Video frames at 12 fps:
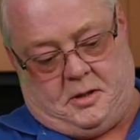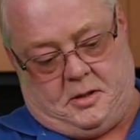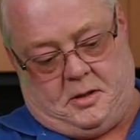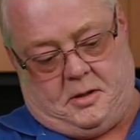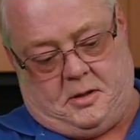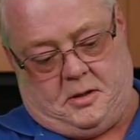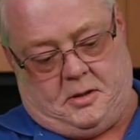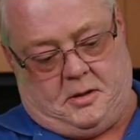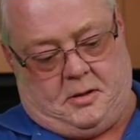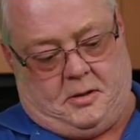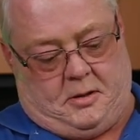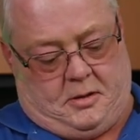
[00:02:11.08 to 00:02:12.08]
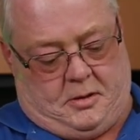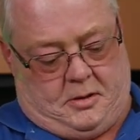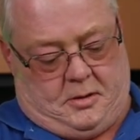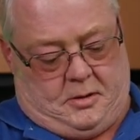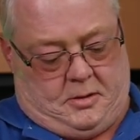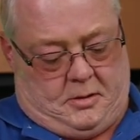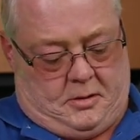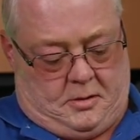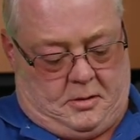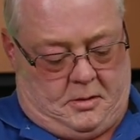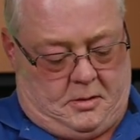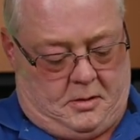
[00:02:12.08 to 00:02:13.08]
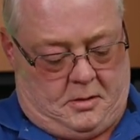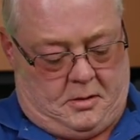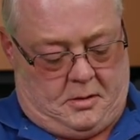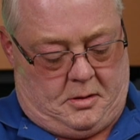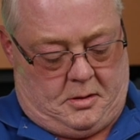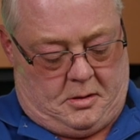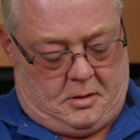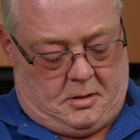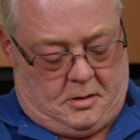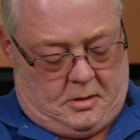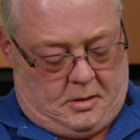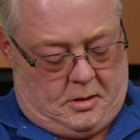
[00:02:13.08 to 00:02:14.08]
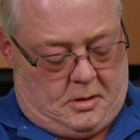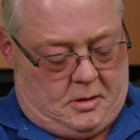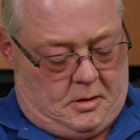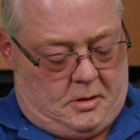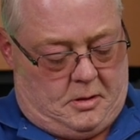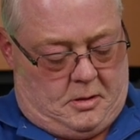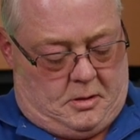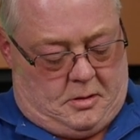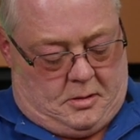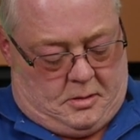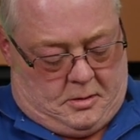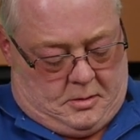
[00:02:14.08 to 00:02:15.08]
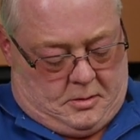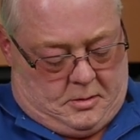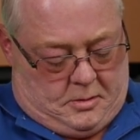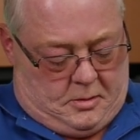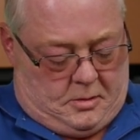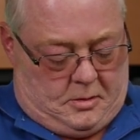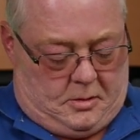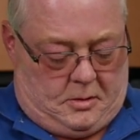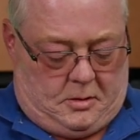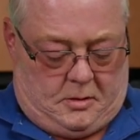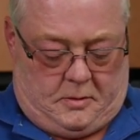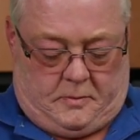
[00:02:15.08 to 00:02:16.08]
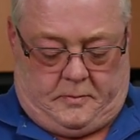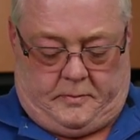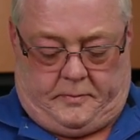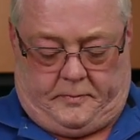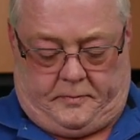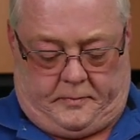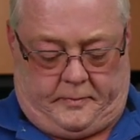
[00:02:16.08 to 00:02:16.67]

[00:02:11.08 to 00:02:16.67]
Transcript: (silence)